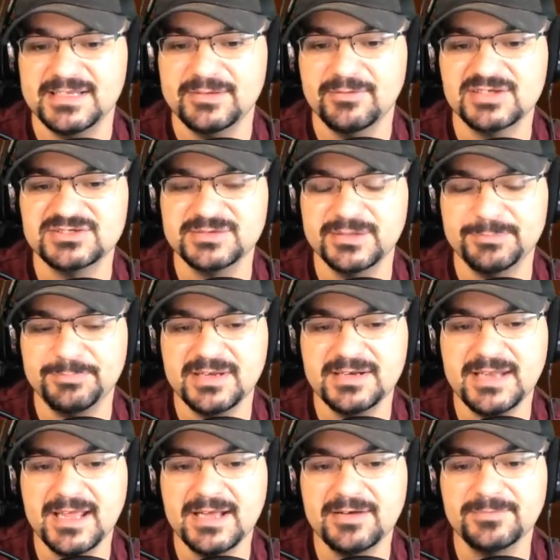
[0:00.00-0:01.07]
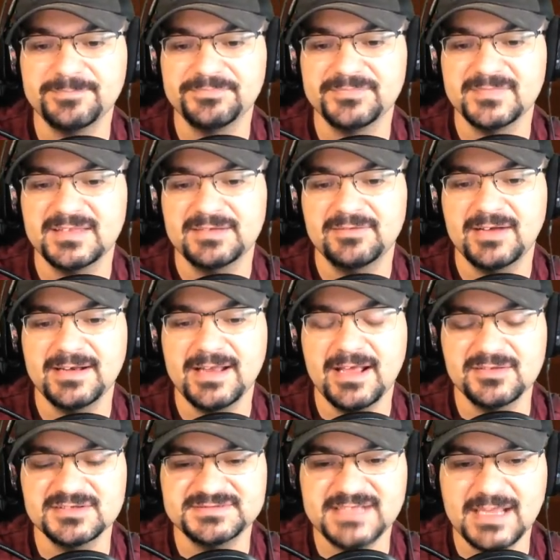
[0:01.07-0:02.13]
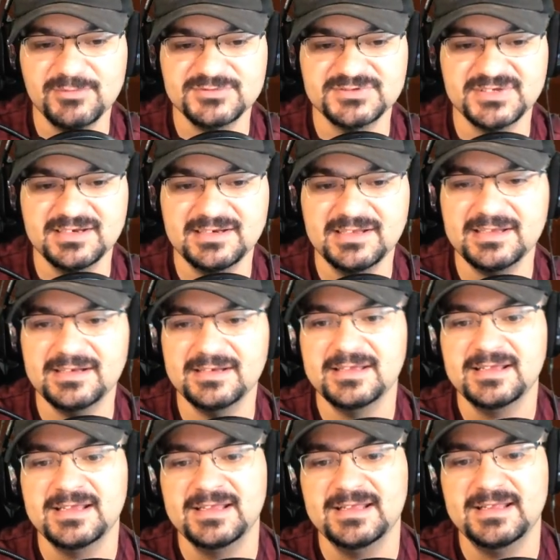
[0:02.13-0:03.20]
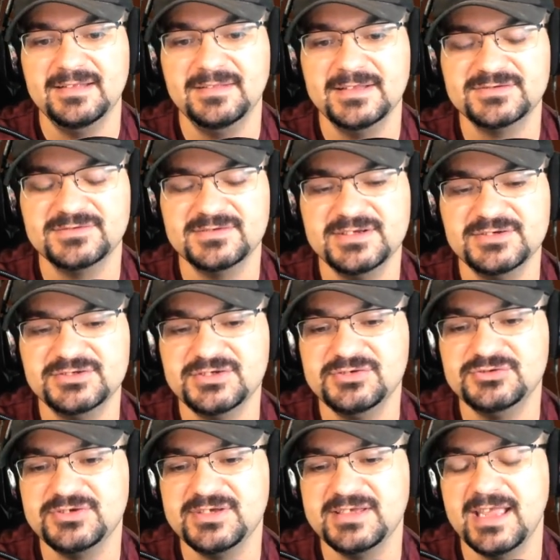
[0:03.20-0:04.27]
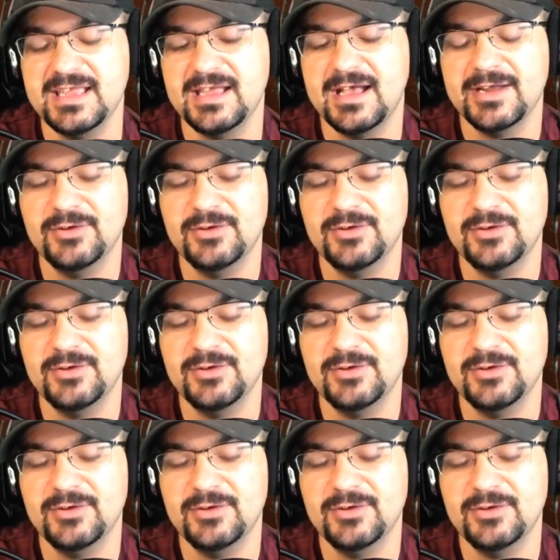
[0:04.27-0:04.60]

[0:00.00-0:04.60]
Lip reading: You watch me get pinned down. Right now the stabber's getting hit. This one is usually a